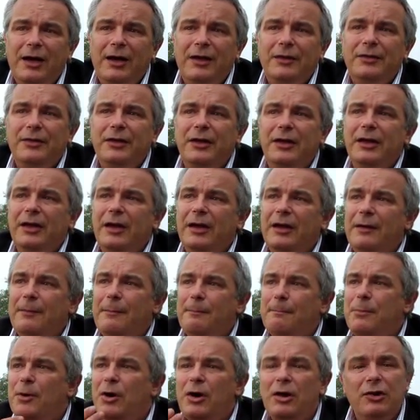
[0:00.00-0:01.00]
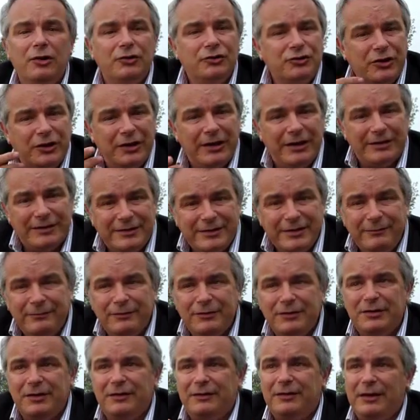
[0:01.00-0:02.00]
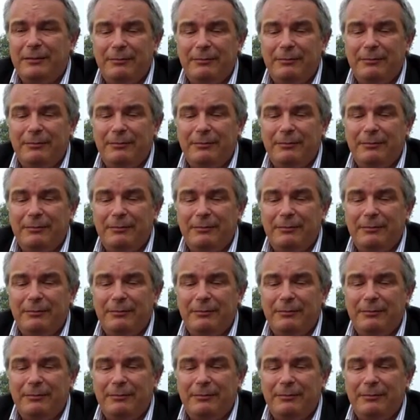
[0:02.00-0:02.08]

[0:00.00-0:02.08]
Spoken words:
and the biological activity of